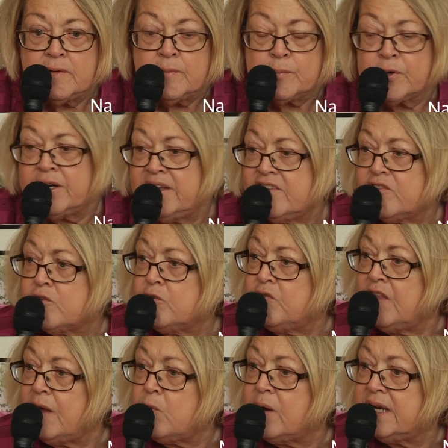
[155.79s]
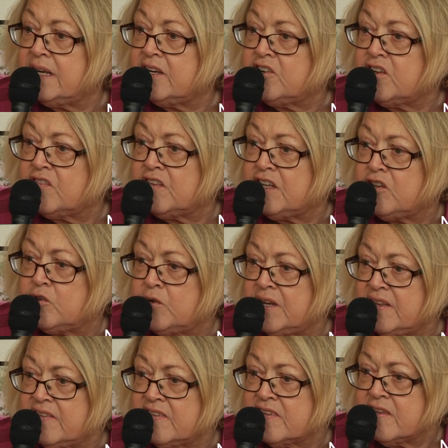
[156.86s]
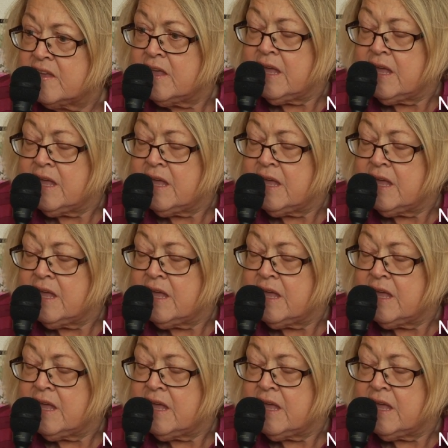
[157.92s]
Pretty soon they went into the units